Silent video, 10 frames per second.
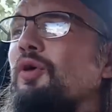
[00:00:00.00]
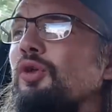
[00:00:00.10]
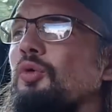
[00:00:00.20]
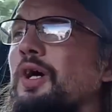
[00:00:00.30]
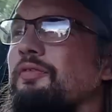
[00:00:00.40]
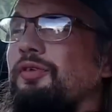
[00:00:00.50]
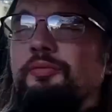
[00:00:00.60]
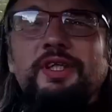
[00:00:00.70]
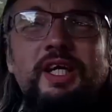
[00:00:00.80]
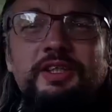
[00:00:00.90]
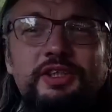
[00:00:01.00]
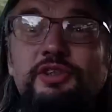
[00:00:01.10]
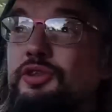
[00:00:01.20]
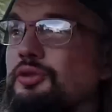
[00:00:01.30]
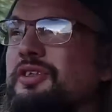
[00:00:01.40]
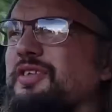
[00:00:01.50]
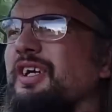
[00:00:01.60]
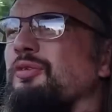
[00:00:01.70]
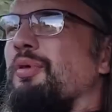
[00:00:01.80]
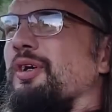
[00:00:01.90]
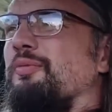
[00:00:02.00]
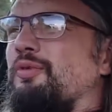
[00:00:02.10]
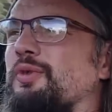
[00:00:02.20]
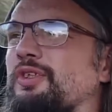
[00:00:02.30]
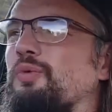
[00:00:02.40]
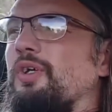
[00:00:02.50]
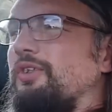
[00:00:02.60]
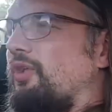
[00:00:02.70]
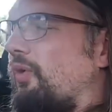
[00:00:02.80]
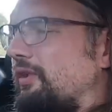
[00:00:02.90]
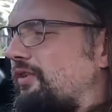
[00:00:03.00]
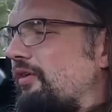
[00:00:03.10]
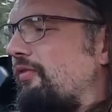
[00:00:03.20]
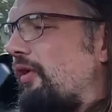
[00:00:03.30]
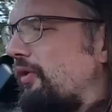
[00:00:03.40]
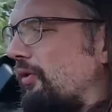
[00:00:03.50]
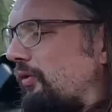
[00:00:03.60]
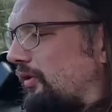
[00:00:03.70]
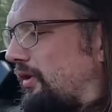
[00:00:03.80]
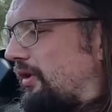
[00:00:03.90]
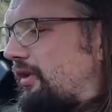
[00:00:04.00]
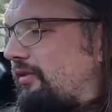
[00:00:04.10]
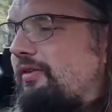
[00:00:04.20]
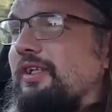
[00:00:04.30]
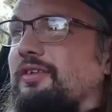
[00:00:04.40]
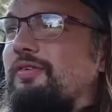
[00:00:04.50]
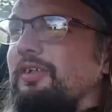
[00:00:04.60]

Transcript: all the way from the engine to the tailpipes, which is why it's quite so vocal. In fact,